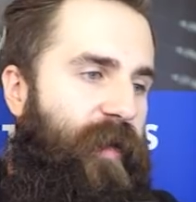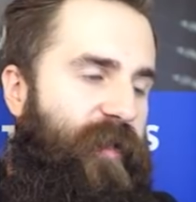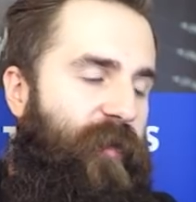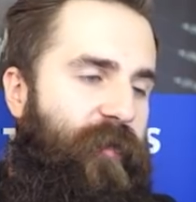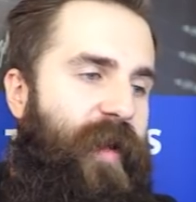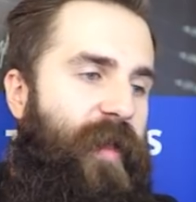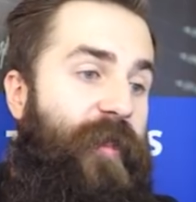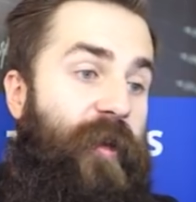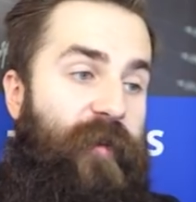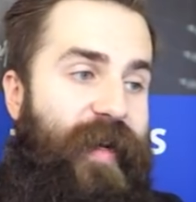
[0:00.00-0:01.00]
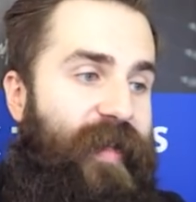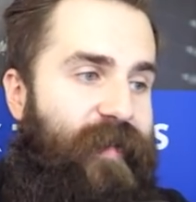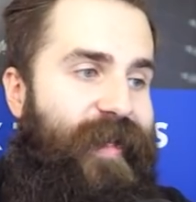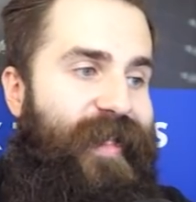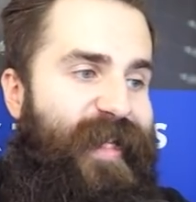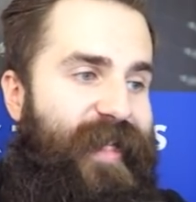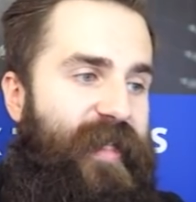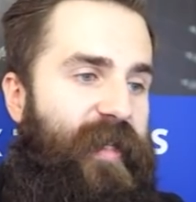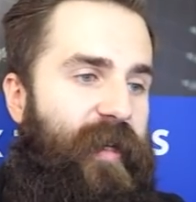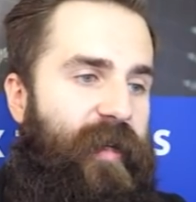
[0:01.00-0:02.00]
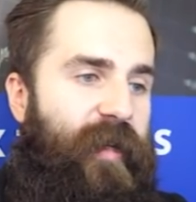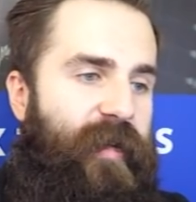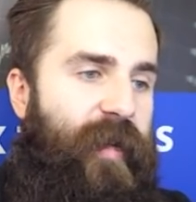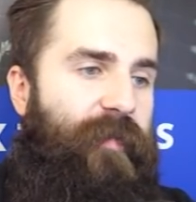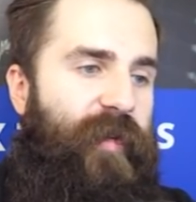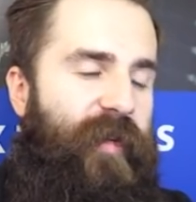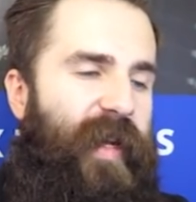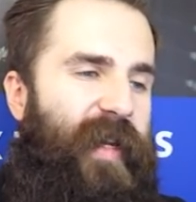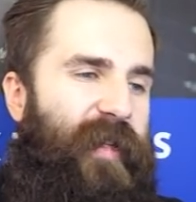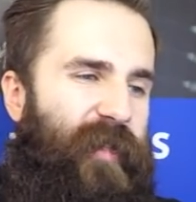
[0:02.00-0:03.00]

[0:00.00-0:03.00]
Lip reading: so theoretically this number